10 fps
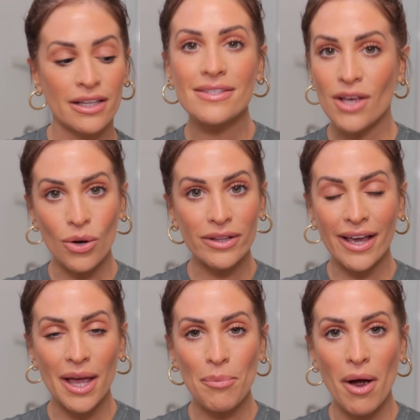So
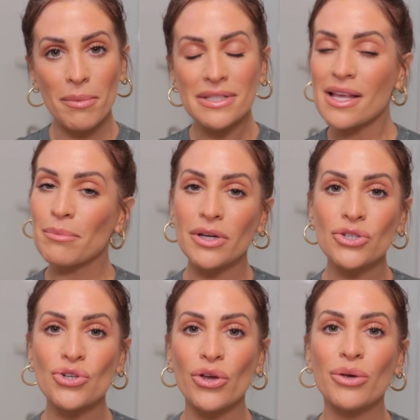like I promised, I'm gonna
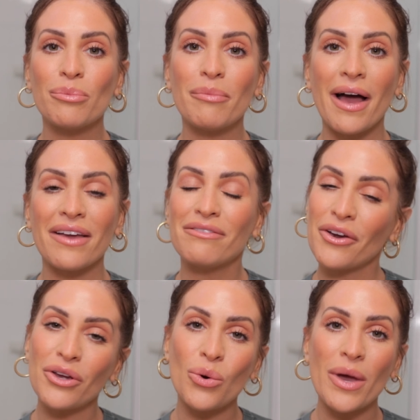show you my
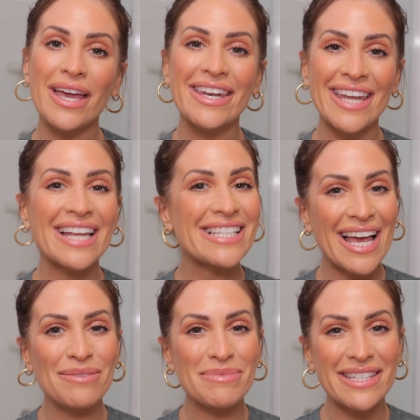very quick
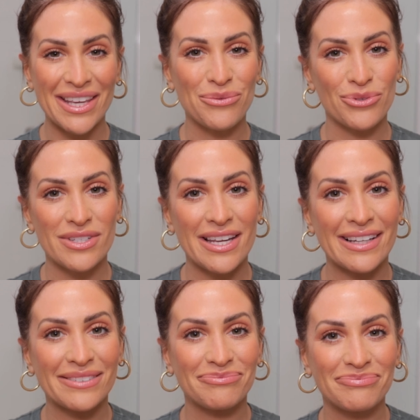nighttime skin
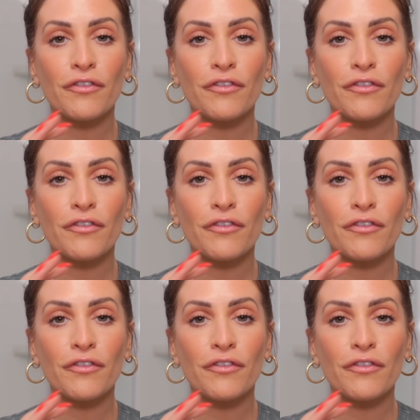routine.